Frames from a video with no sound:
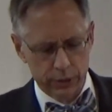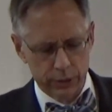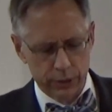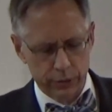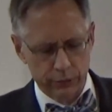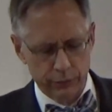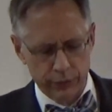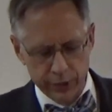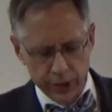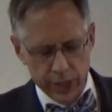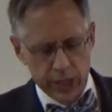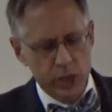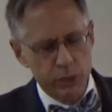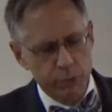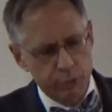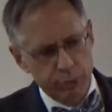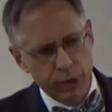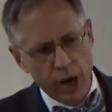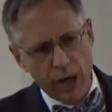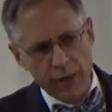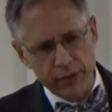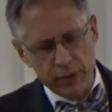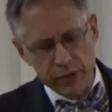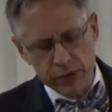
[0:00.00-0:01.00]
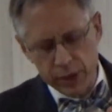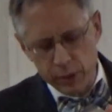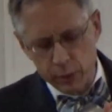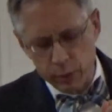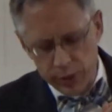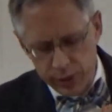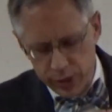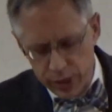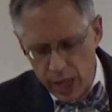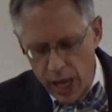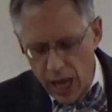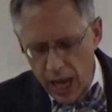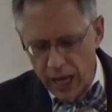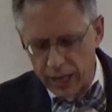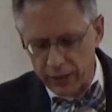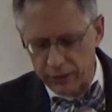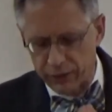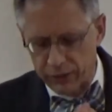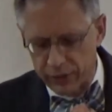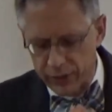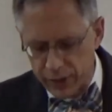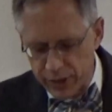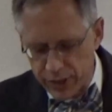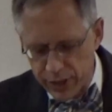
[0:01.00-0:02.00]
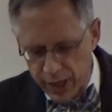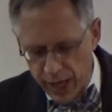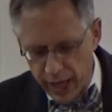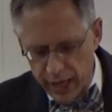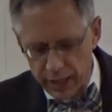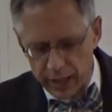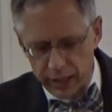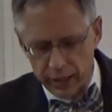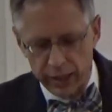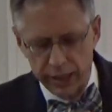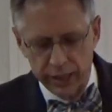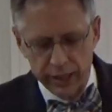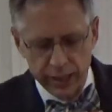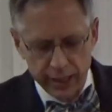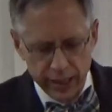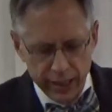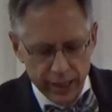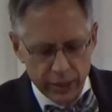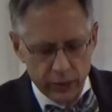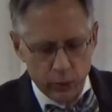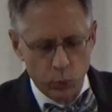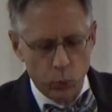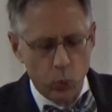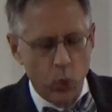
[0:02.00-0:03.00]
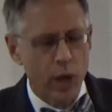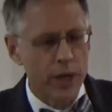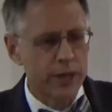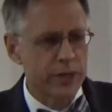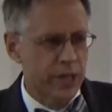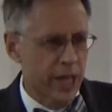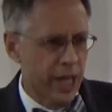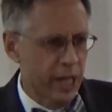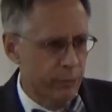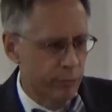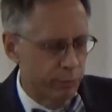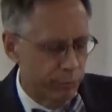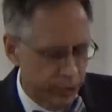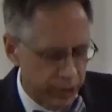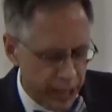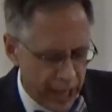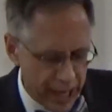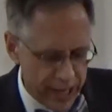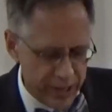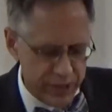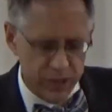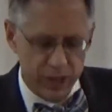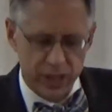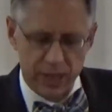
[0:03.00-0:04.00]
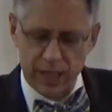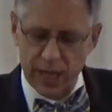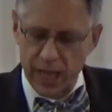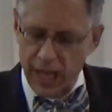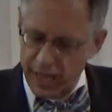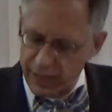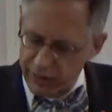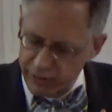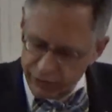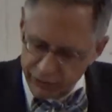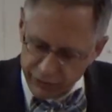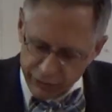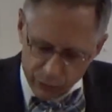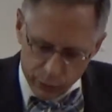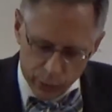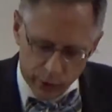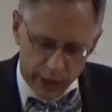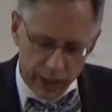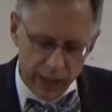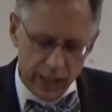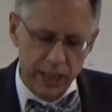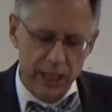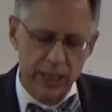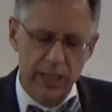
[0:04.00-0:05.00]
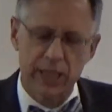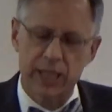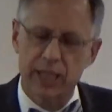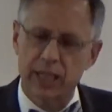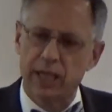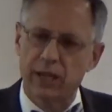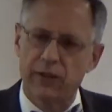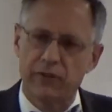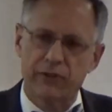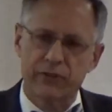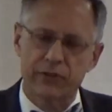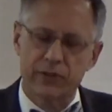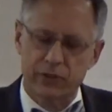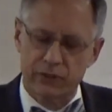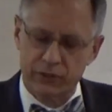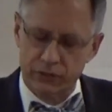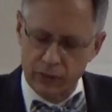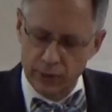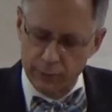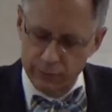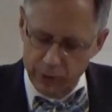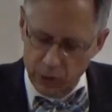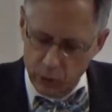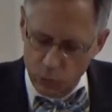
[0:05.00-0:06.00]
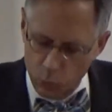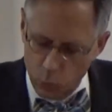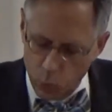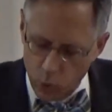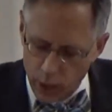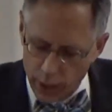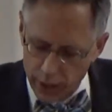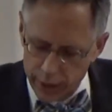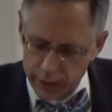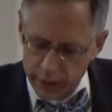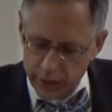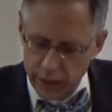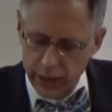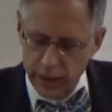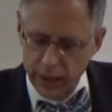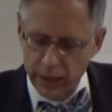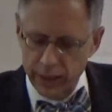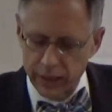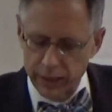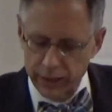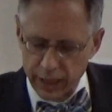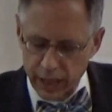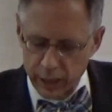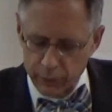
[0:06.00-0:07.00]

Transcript: For these brothers, it was not for sale. It was a blessing, a free gift from the one they